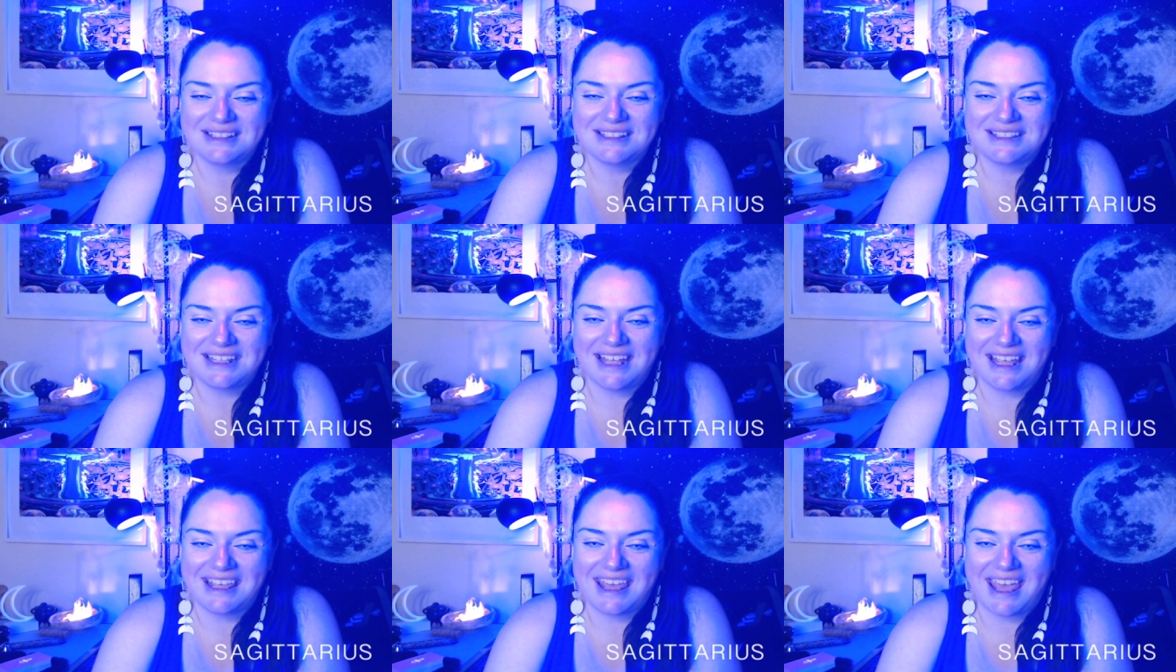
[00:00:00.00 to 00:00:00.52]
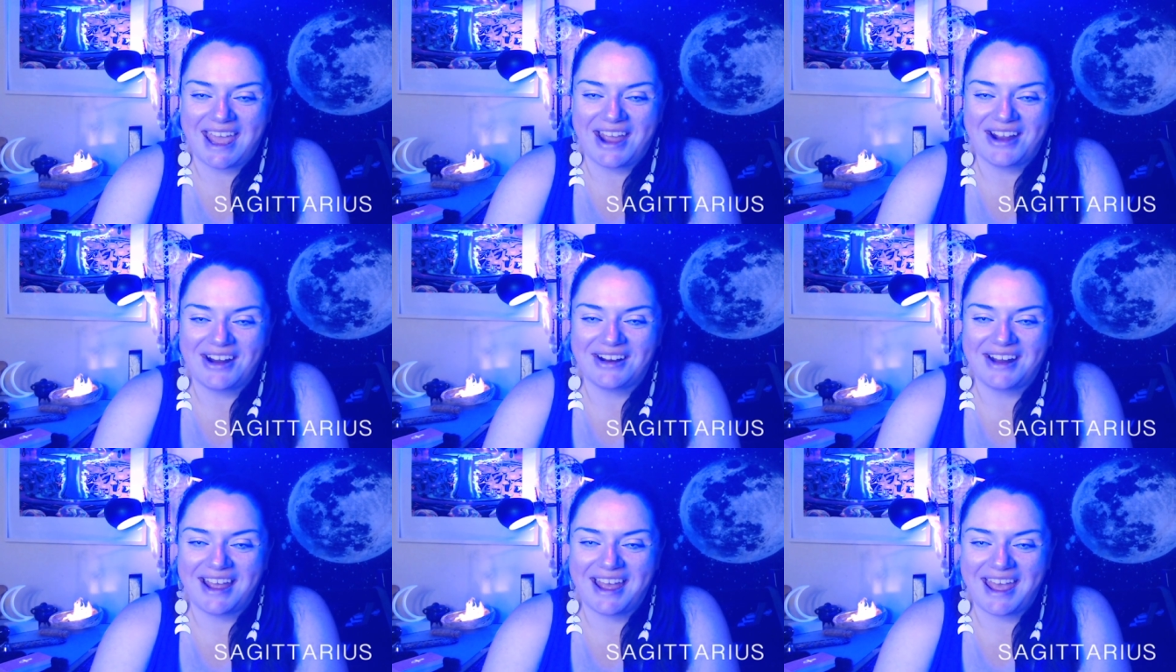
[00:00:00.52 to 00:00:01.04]
Take
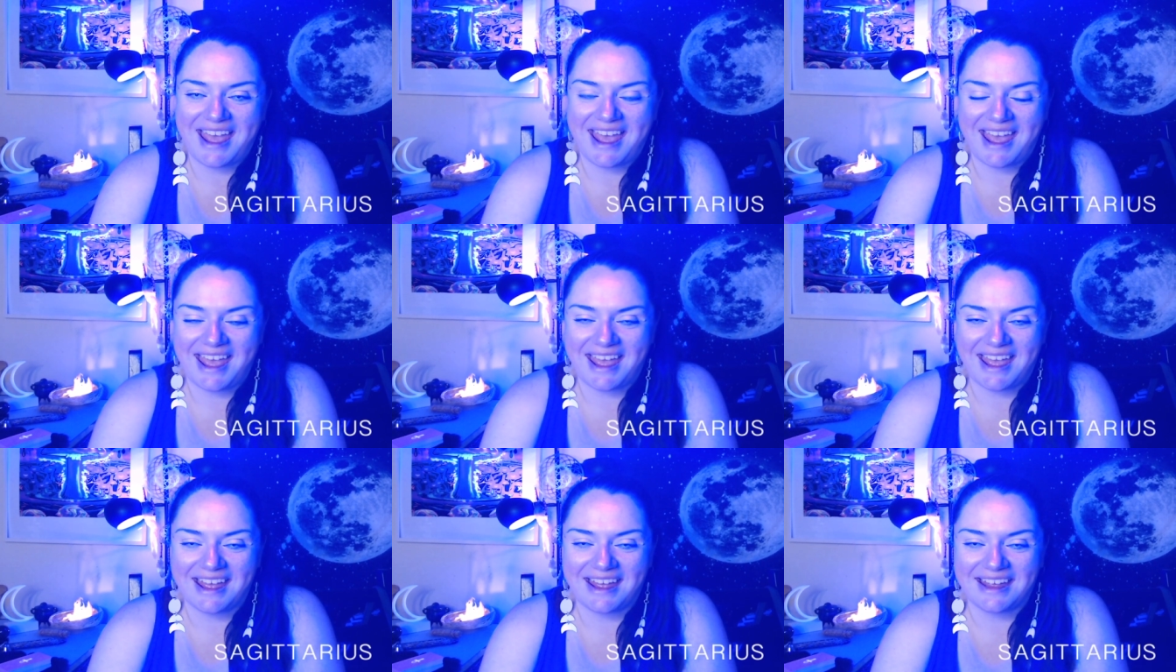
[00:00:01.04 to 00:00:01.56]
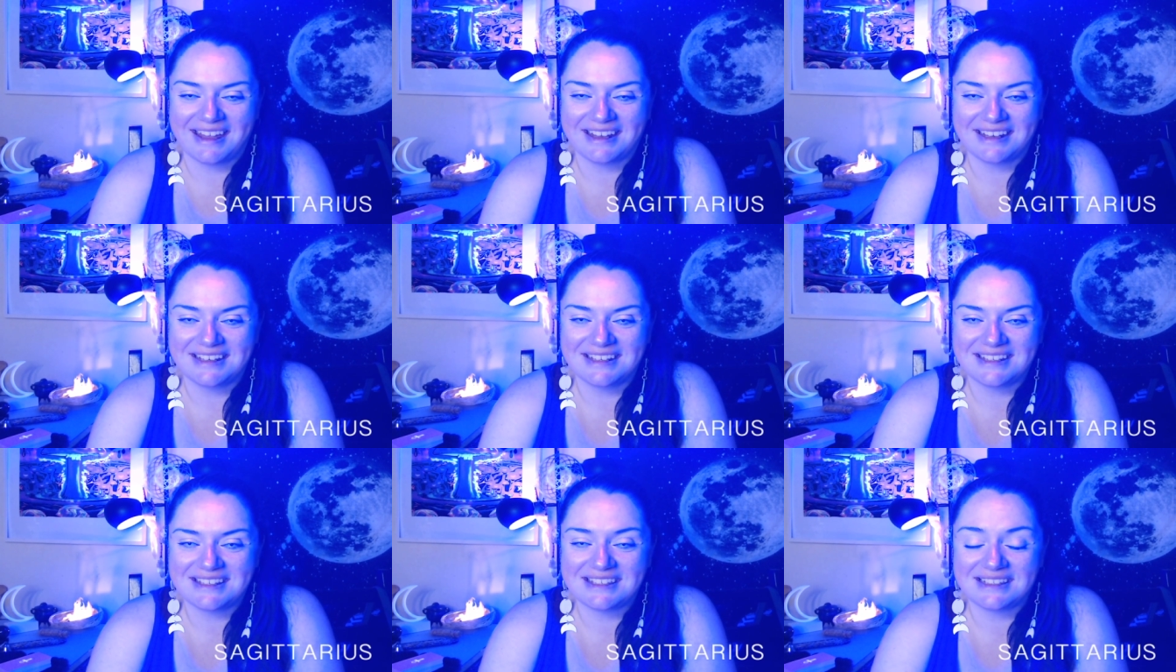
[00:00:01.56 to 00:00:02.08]
care
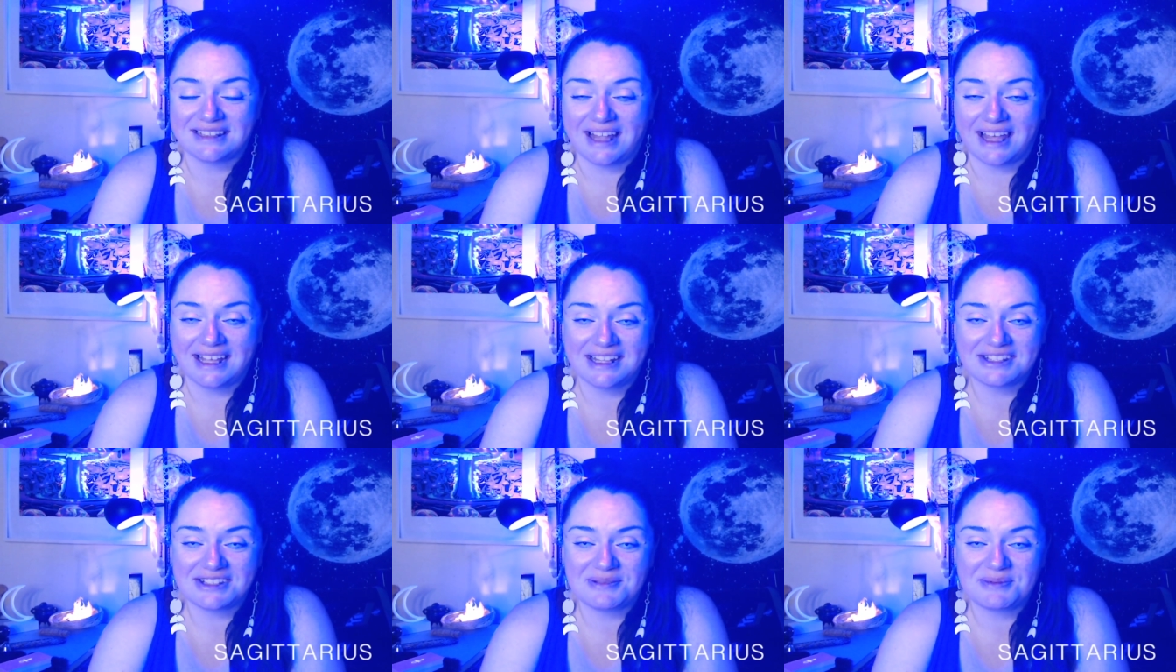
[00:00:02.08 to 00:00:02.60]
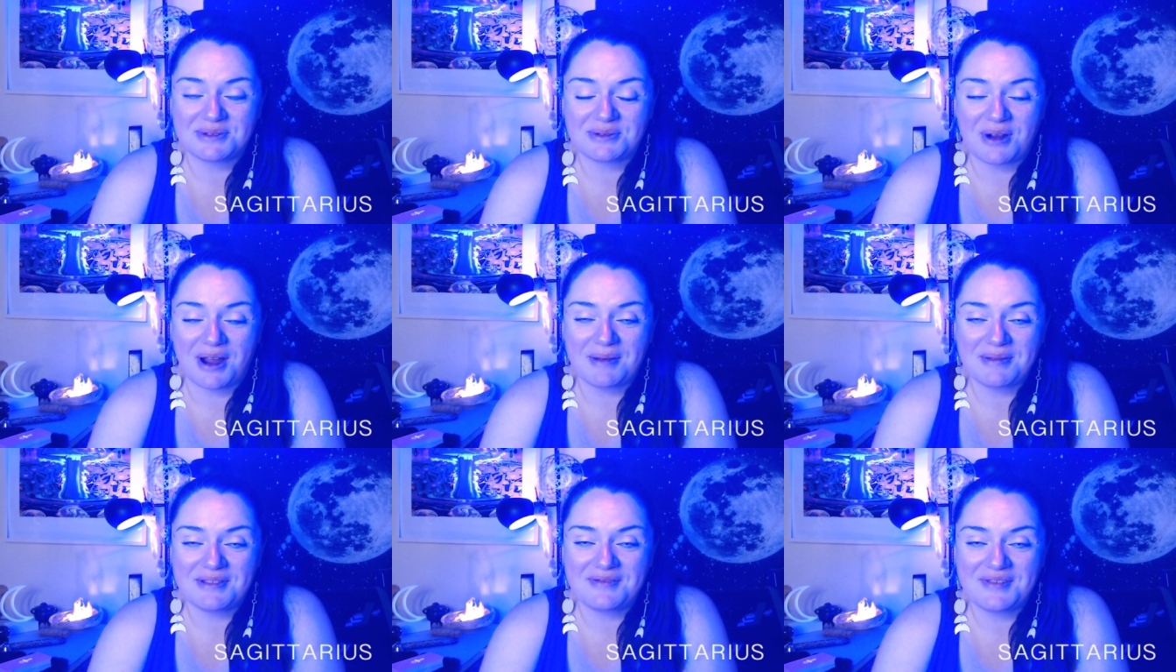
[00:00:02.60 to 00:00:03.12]
and like and
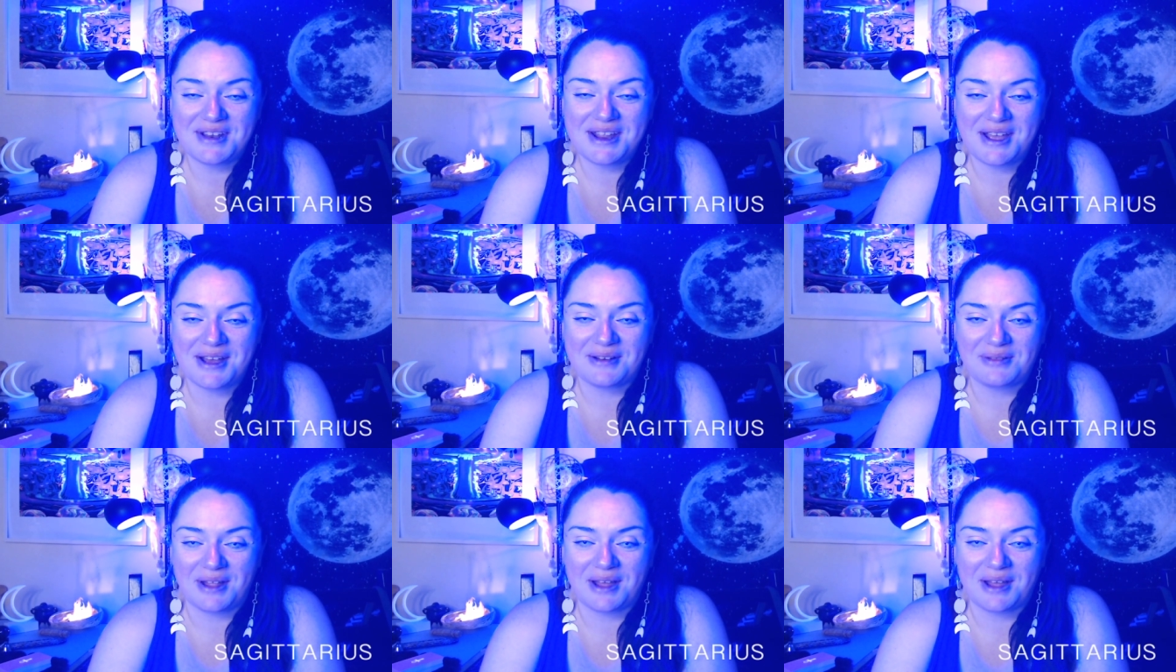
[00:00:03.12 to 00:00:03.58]
subscribe the video.